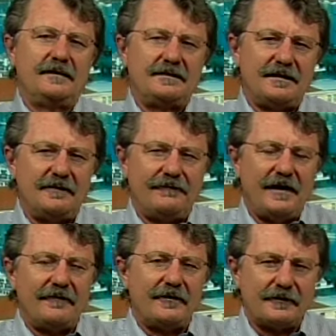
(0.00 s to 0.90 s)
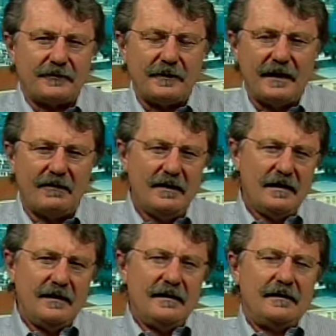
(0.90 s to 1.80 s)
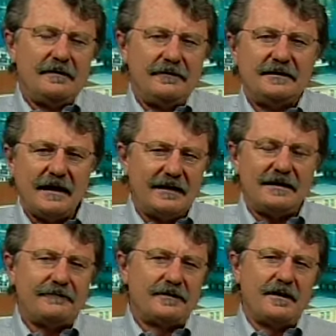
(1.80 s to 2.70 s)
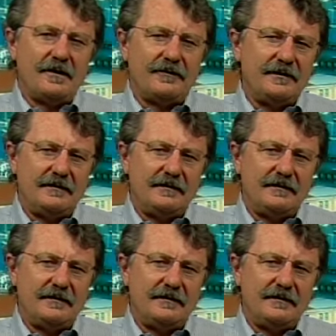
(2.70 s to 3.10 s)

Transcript: let's say five years from now, these guys have to go.